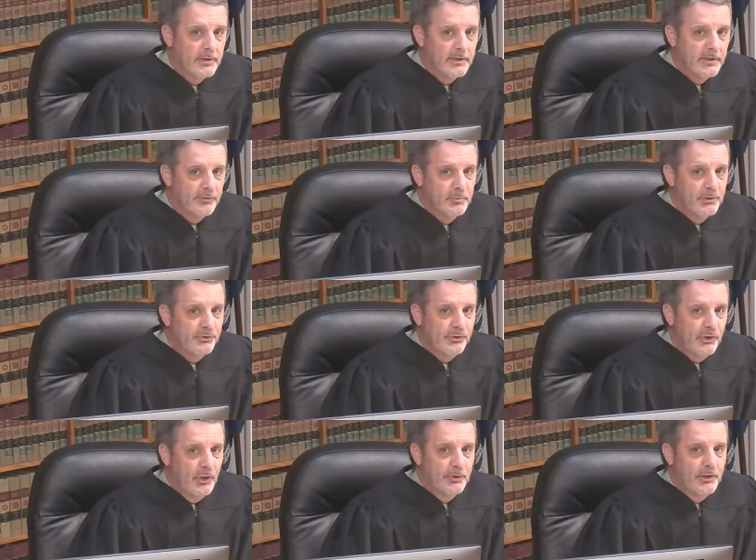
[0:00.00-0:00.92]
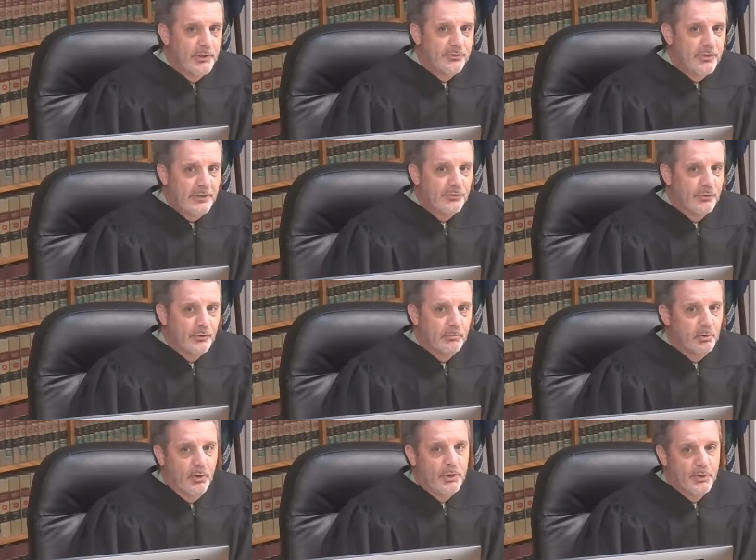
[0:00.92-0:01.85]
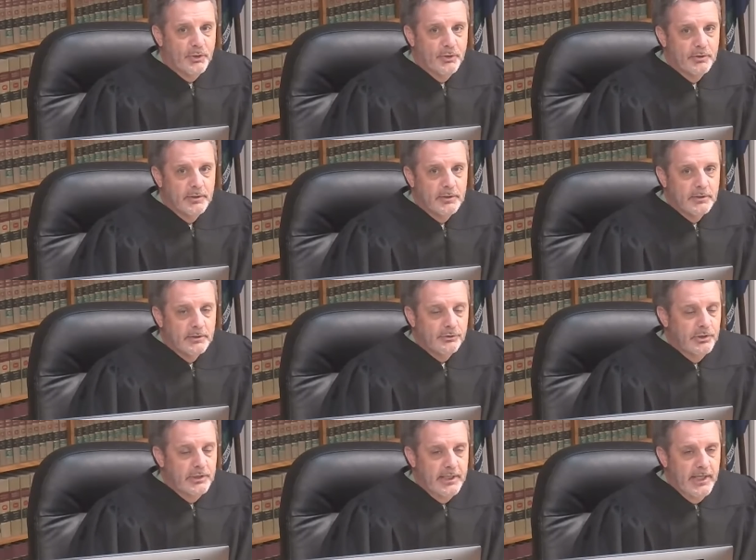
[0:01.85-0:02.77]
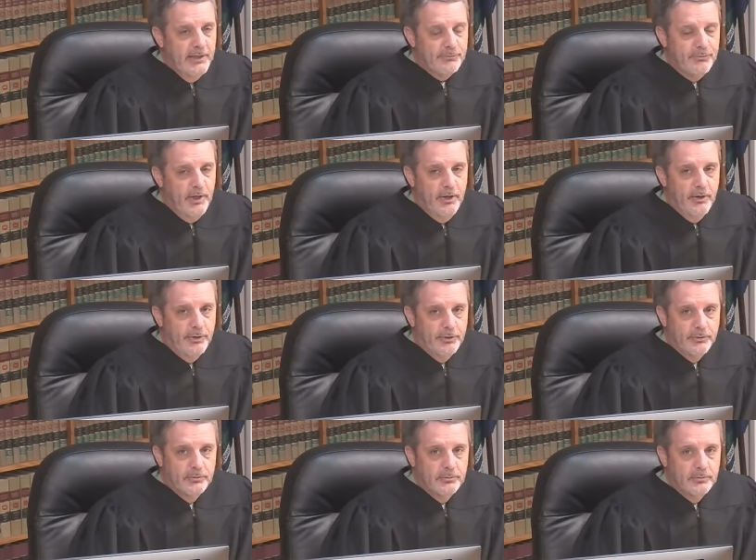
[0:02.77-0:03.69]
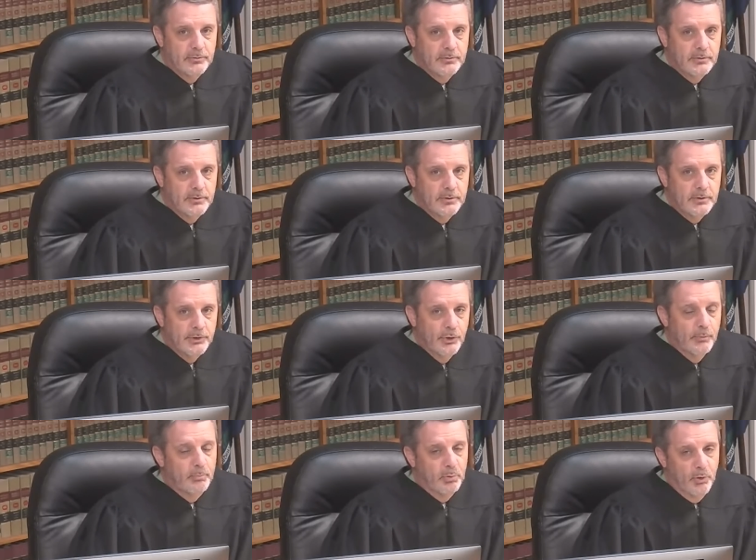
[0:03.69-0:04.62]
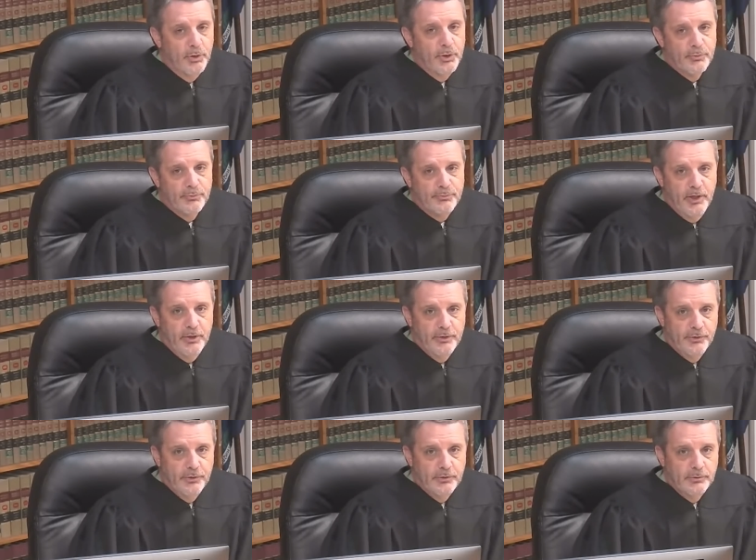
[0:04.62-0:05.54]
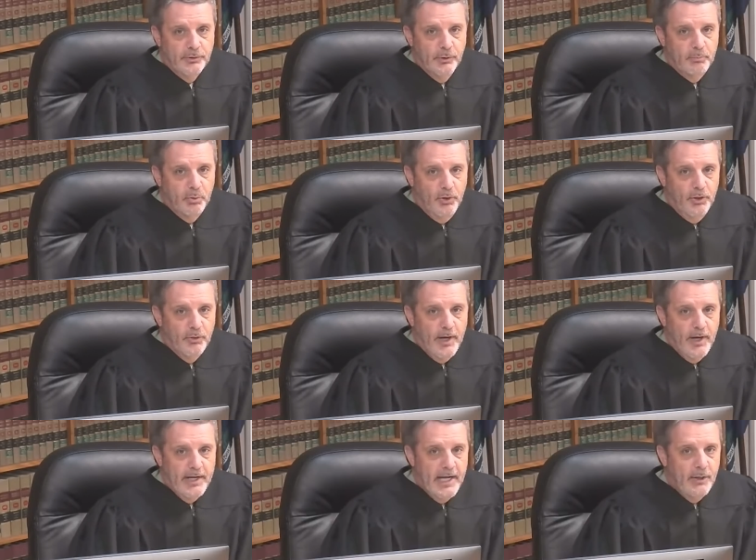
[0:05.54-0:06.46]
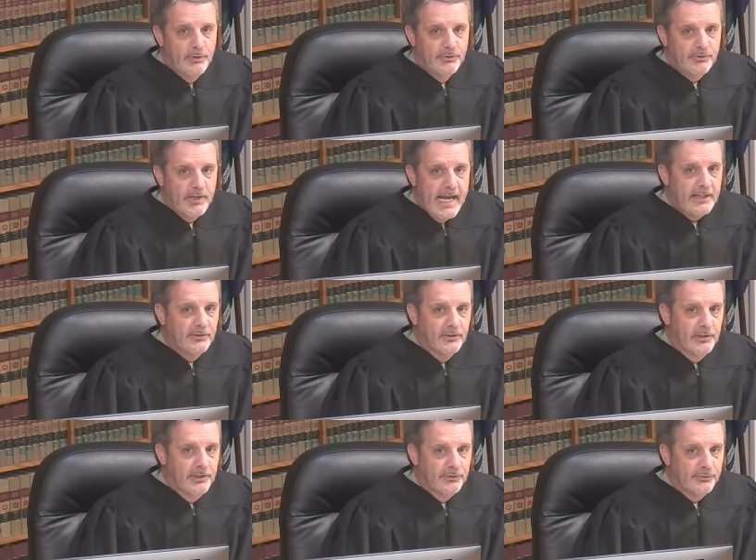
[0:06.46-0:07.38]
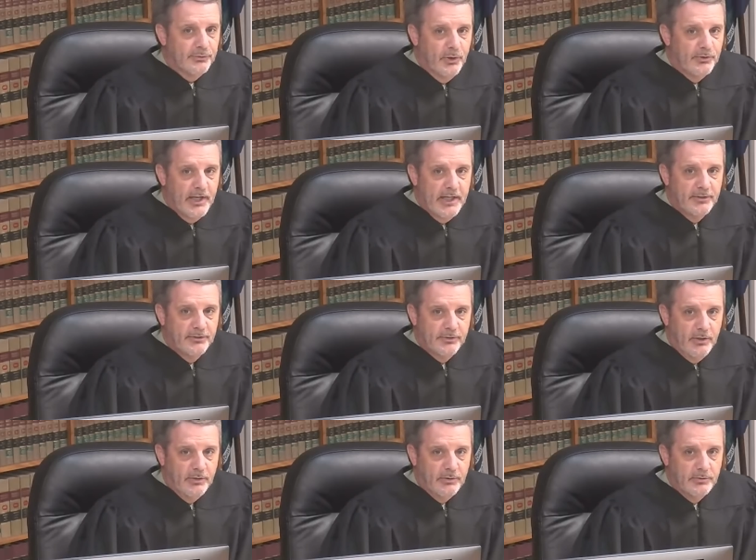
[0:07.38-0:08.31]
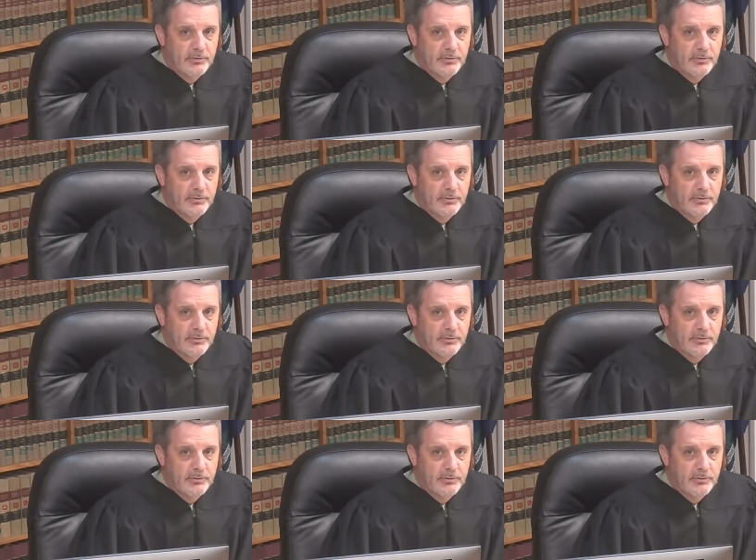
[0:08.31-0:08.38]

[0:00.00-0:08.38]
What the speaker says: If Ms. Sheldon is not your employer, she can't fire you. Your employer fired you. Your employer right now is Actilent, as far as I can tell.